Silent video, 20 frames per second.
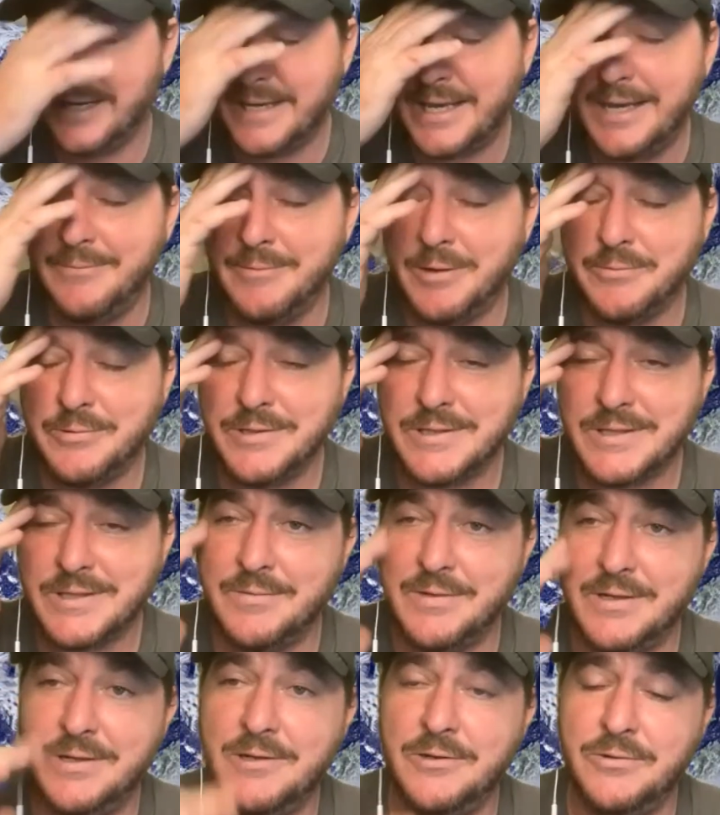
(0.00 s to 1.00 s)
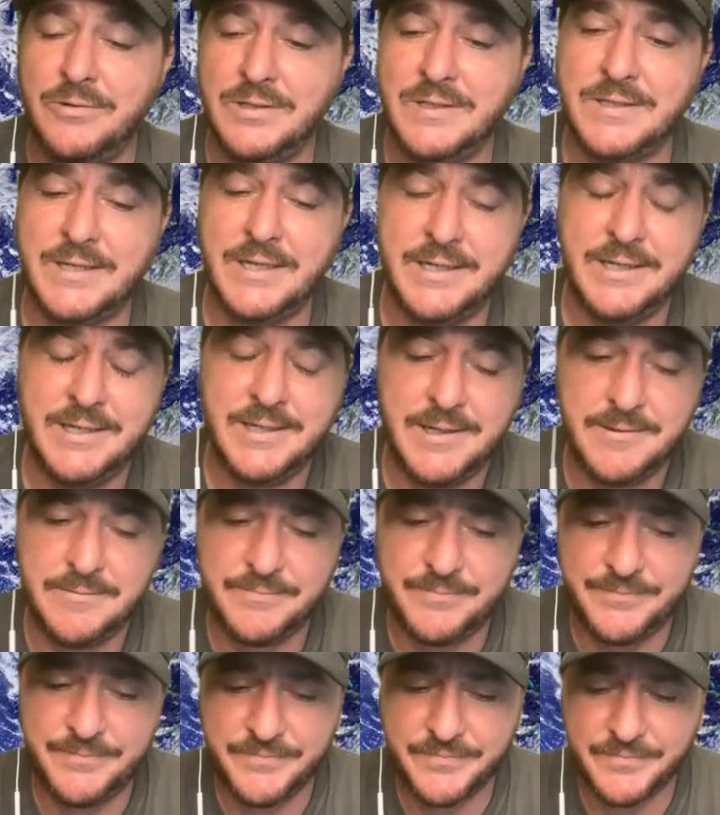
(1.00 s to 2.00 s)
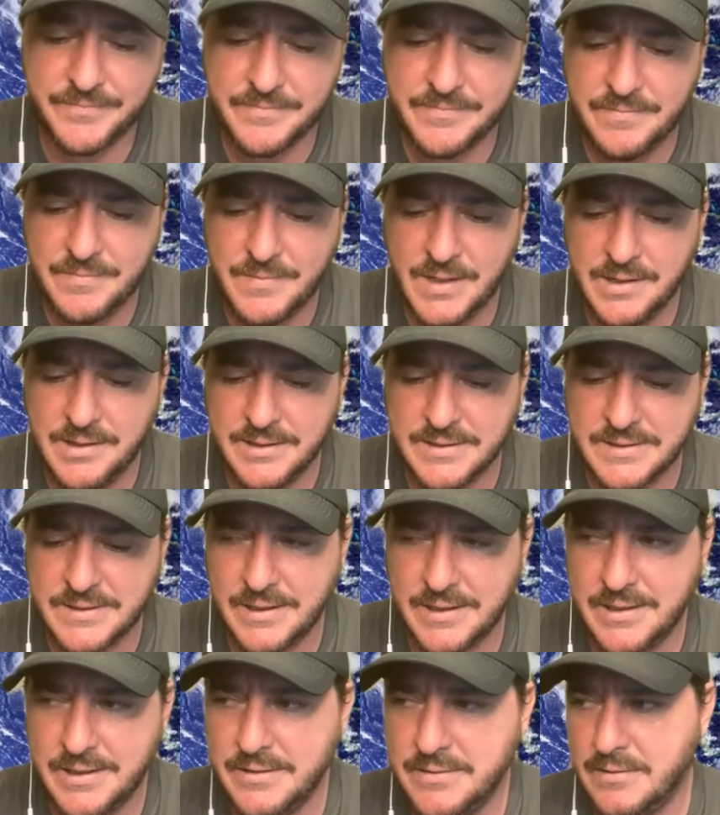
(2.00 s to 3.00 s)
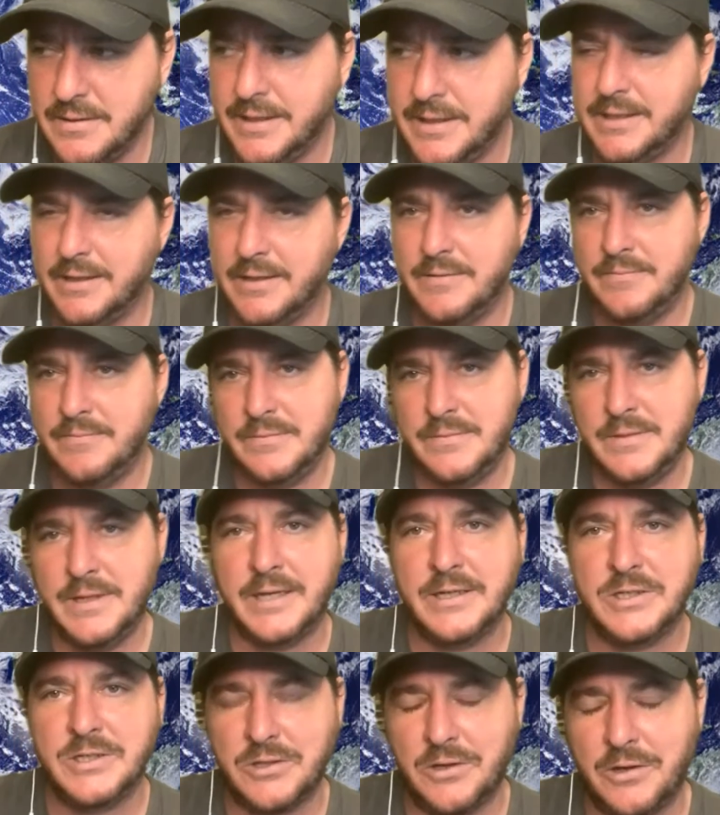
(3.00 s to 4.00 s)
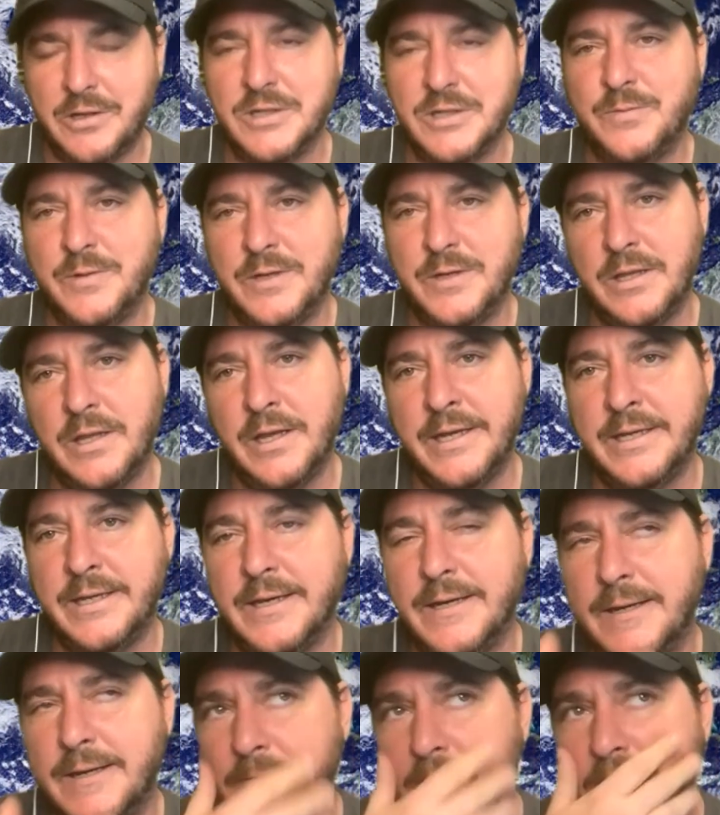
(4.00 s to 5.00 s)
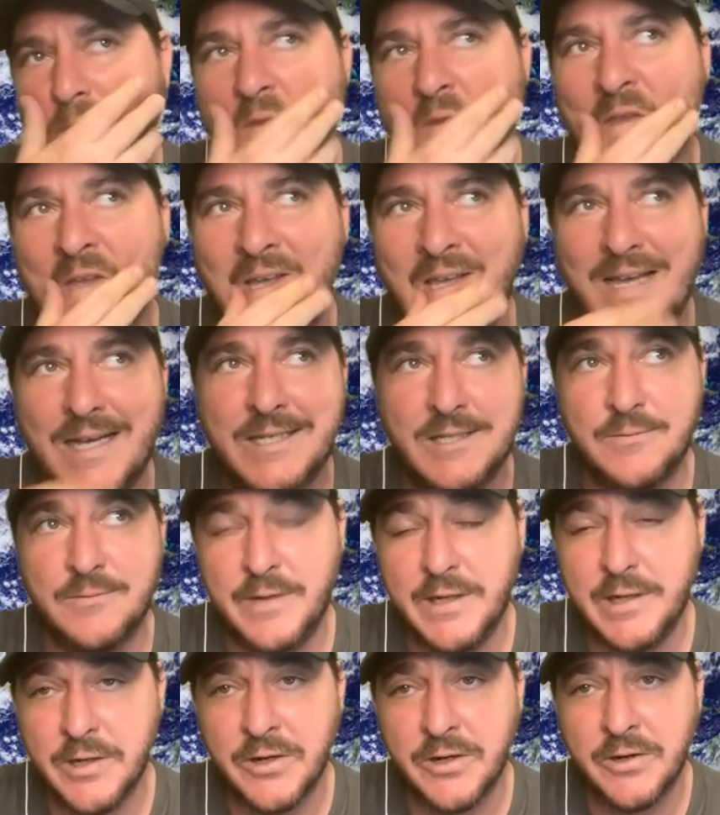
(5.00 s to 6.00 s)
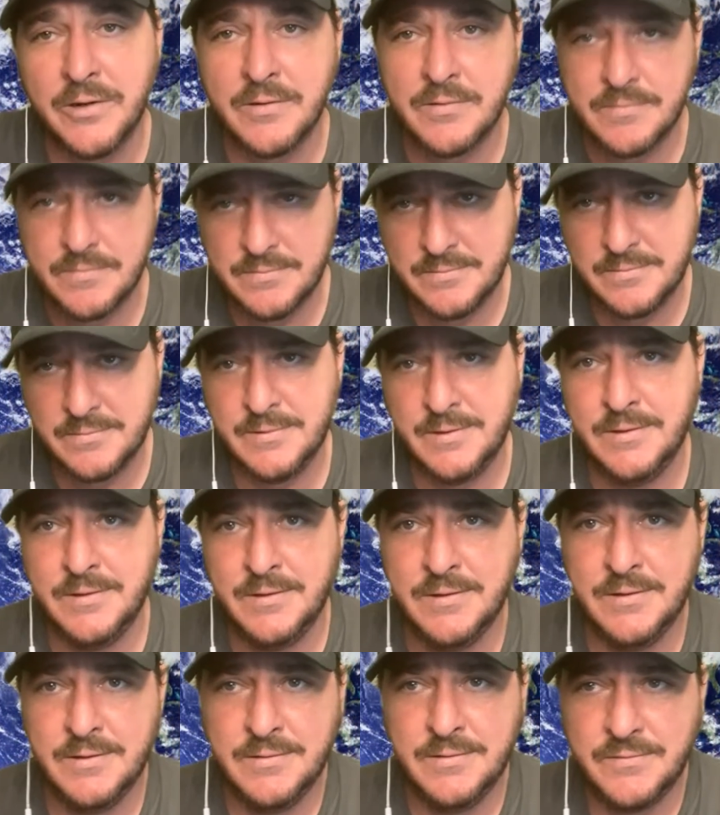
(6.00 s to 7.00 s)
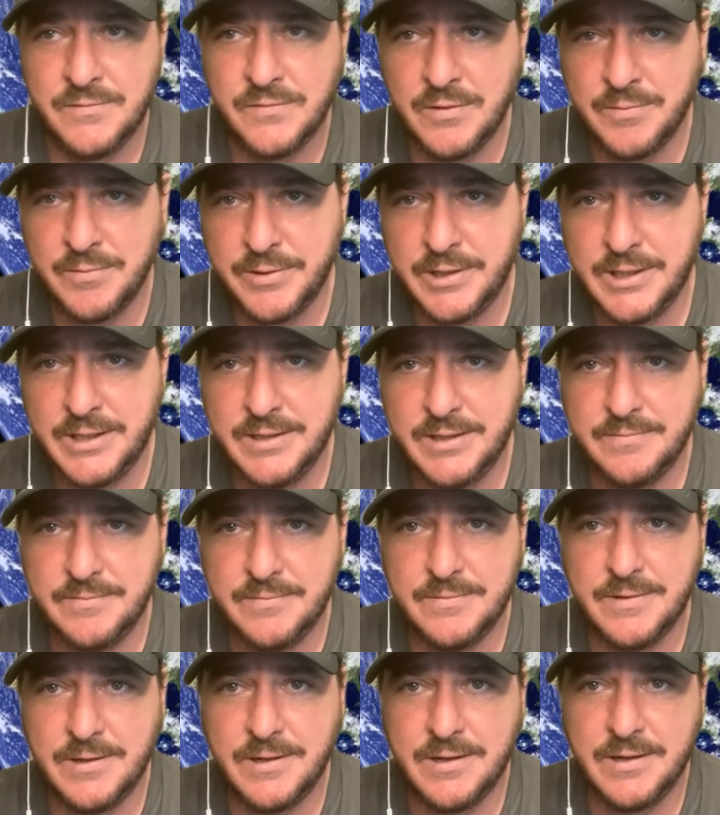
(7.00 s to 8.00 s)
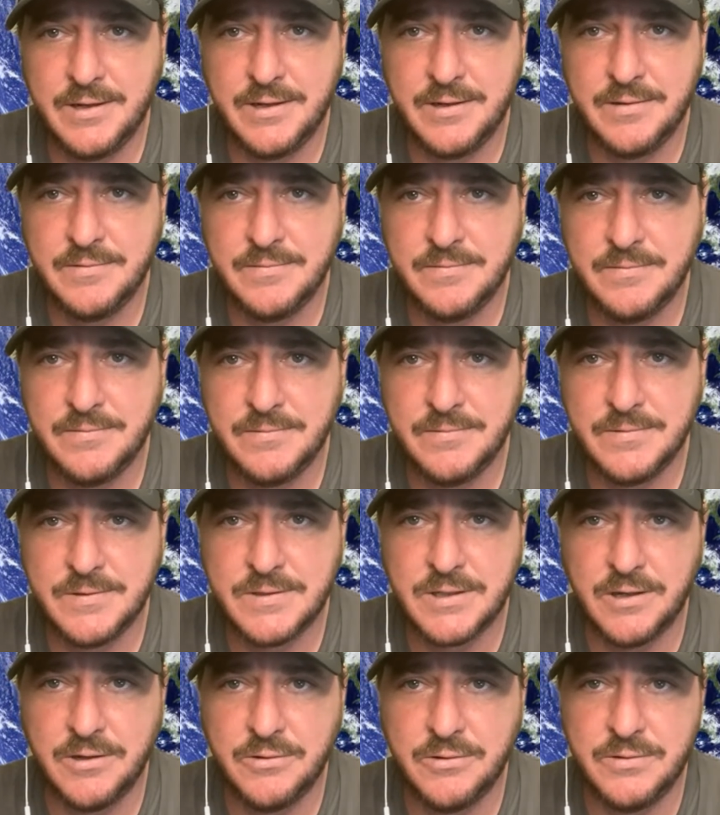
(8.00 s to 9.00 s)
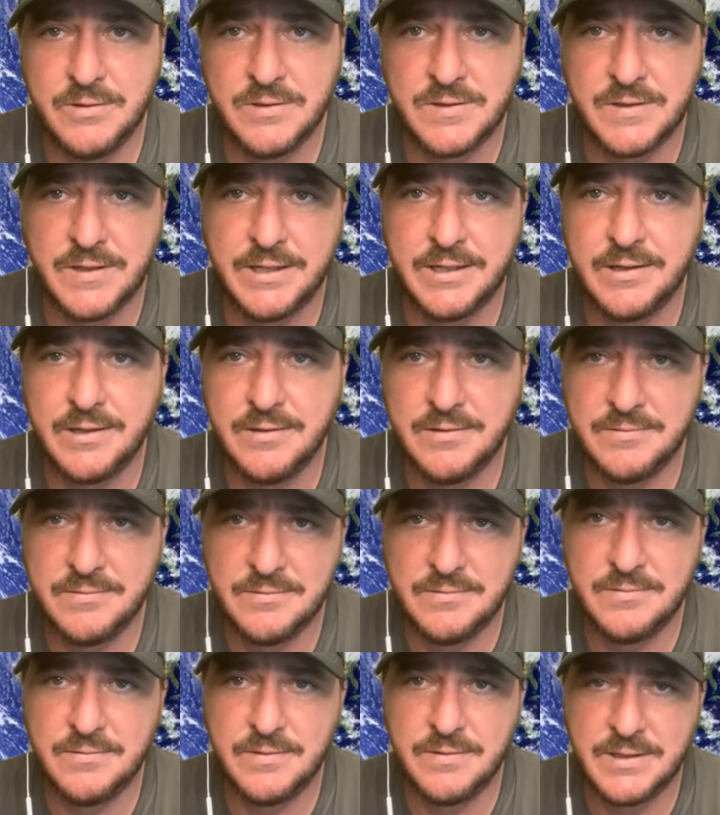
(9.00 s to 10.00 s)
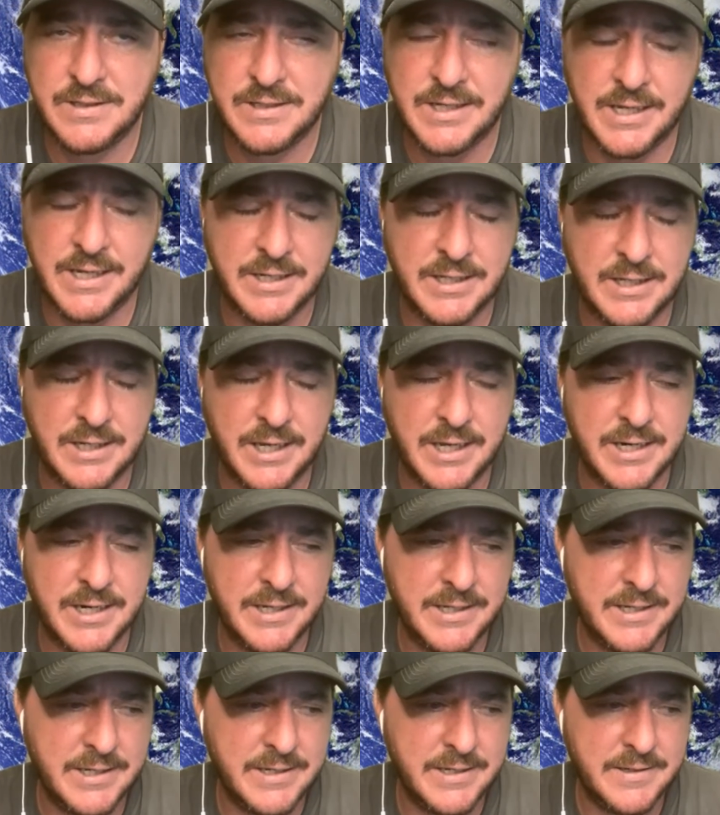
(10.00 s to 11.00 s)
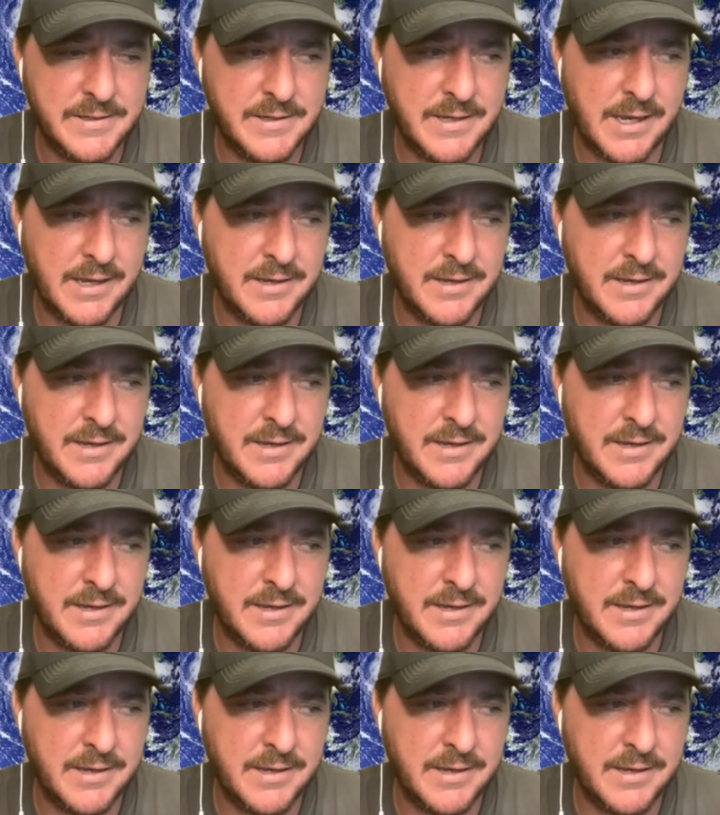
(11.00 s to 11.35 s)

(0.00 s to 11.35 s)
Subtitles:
came up with something new. It's a like a not a sauce, but like a smear for a plate. So it's like kind of got a